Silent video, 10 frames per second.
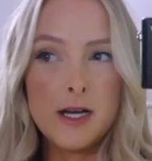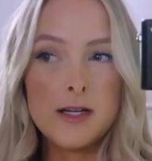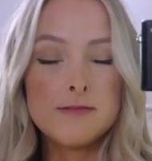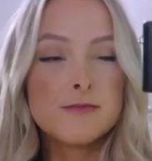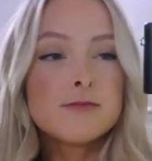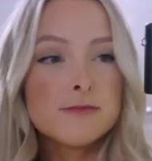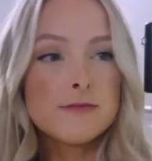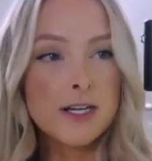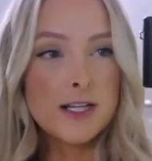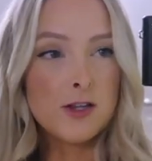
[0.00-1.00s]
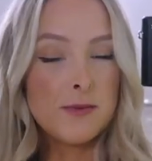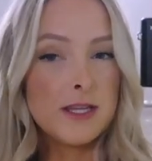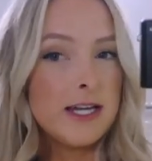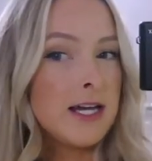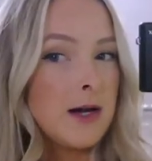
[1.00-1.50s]
but running a little
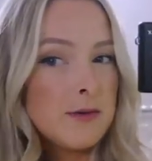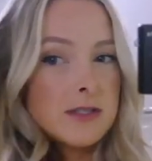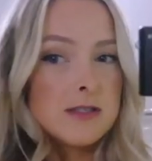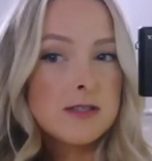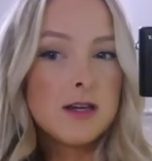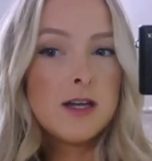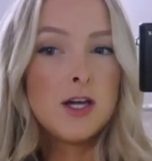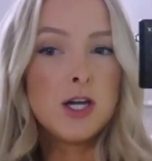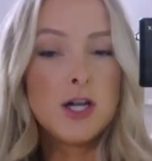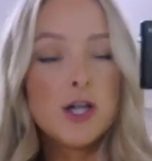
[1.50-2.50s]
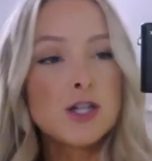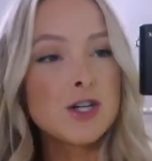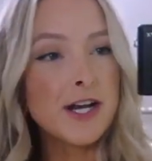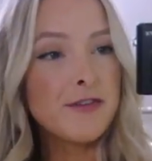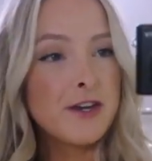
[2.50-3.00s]
bit late. I was
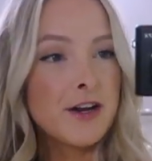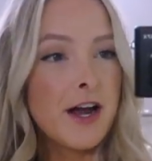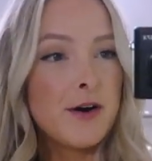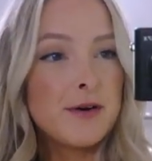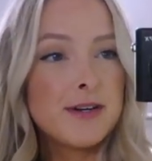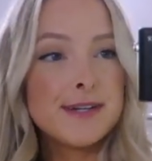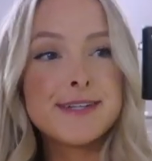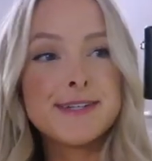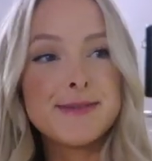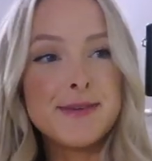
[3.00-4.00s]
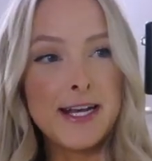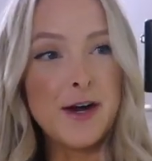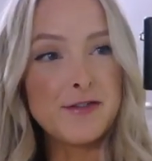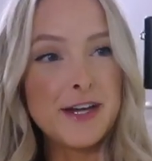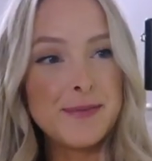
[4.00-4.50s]
trying to figure out an
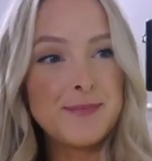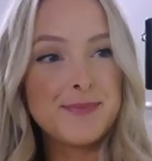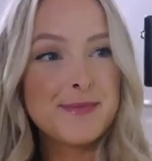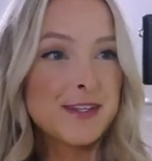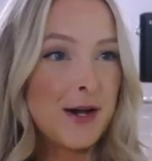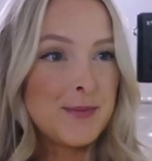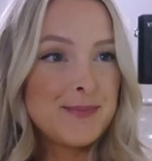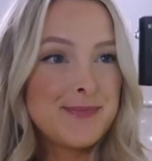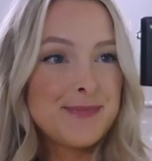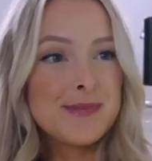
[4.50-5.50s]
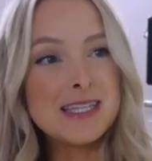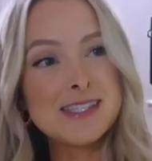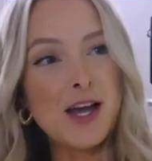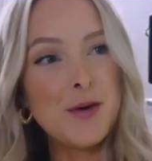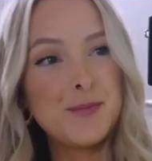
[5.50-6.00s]
outfit. So
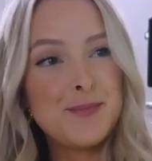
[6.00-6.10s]
let's go.